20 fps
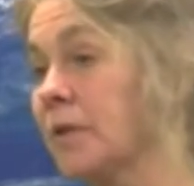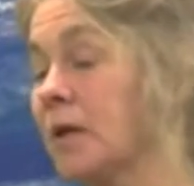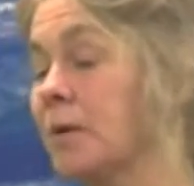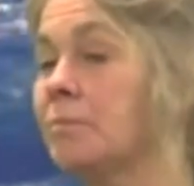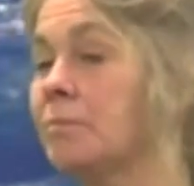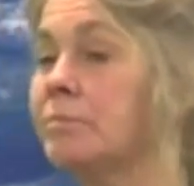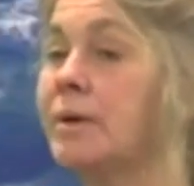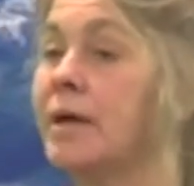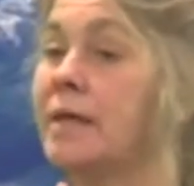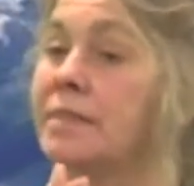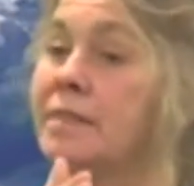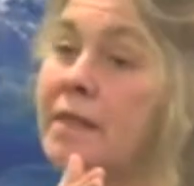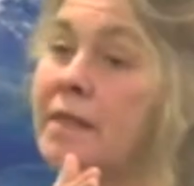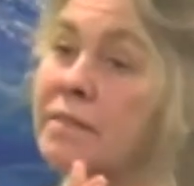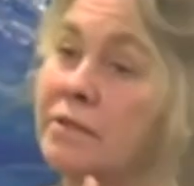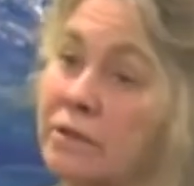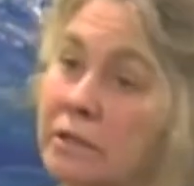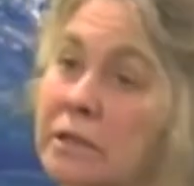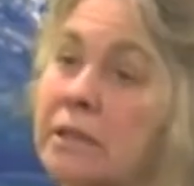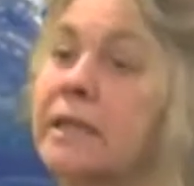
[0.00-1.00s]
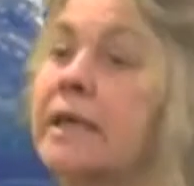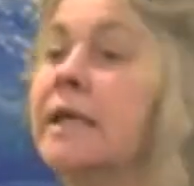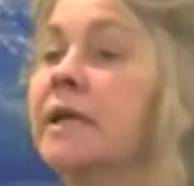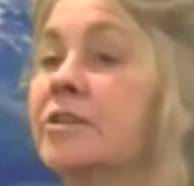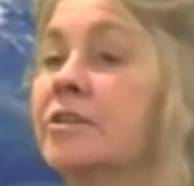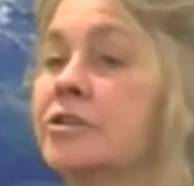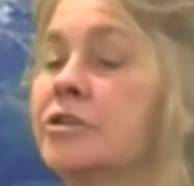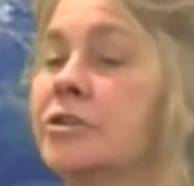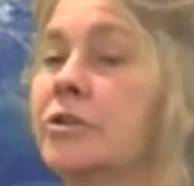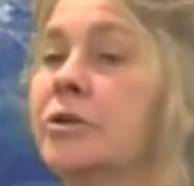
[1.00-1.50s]
But then they're
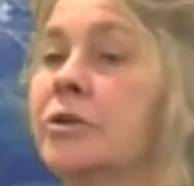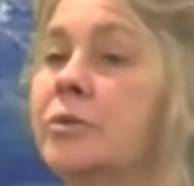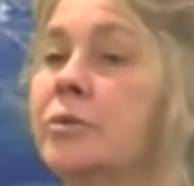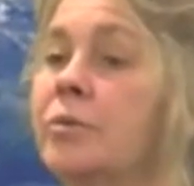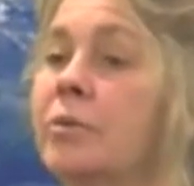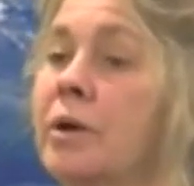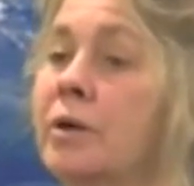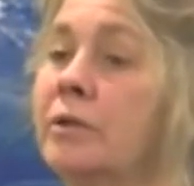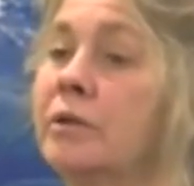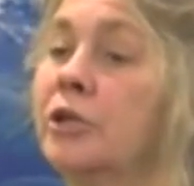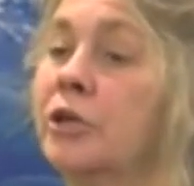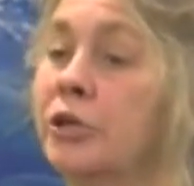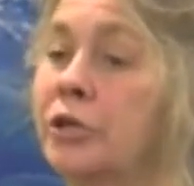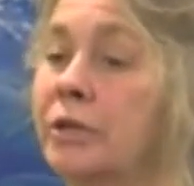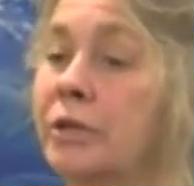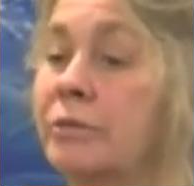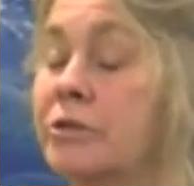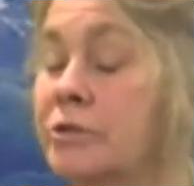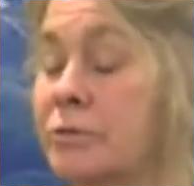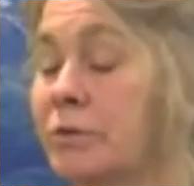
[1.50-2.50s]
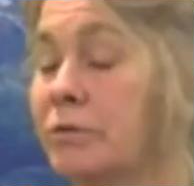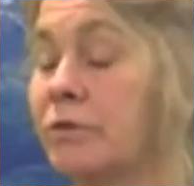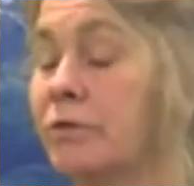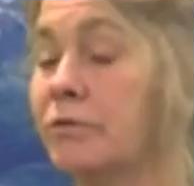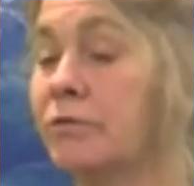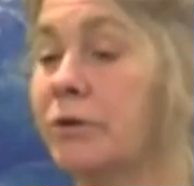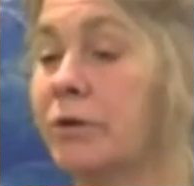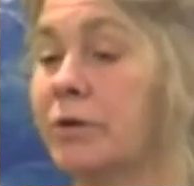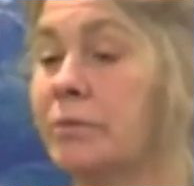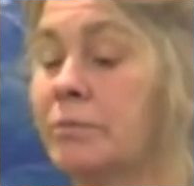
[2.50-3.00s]
linked to learning, which we feel
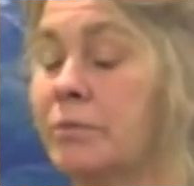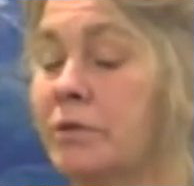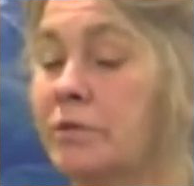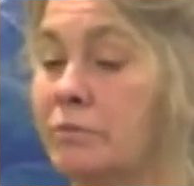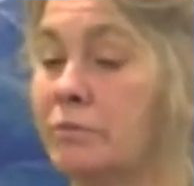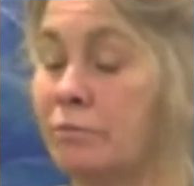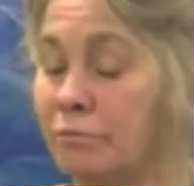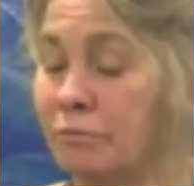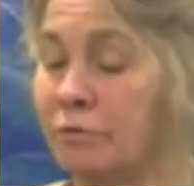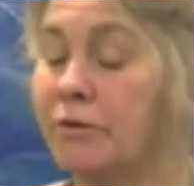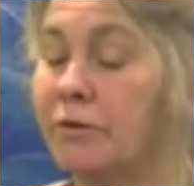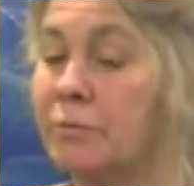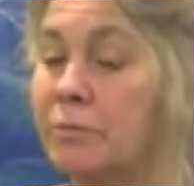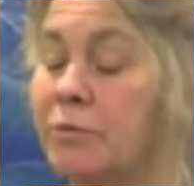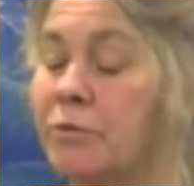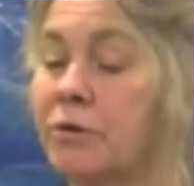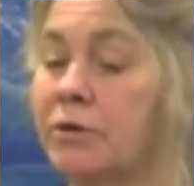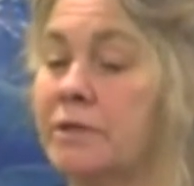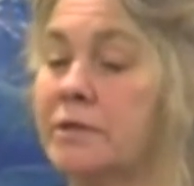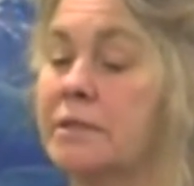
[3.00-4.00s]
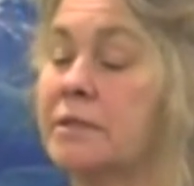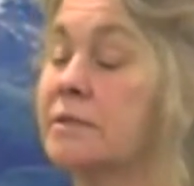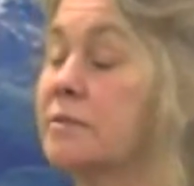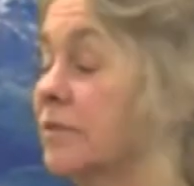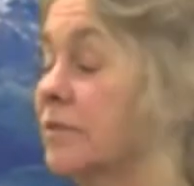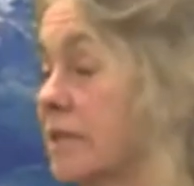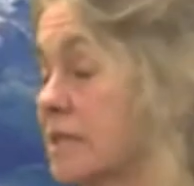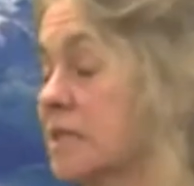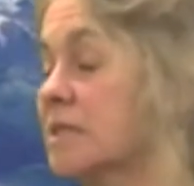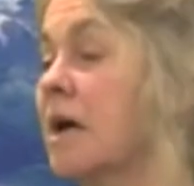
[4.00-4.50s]
very is very important
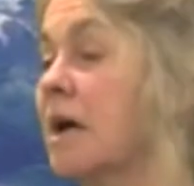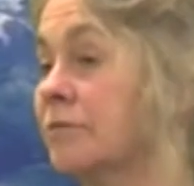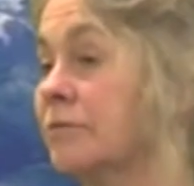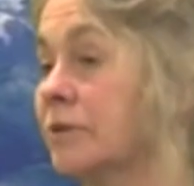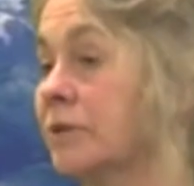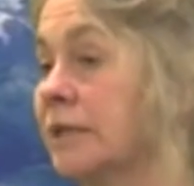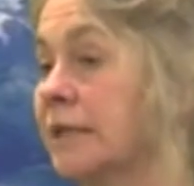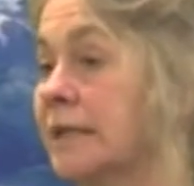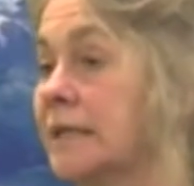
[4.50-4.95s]
philosophically,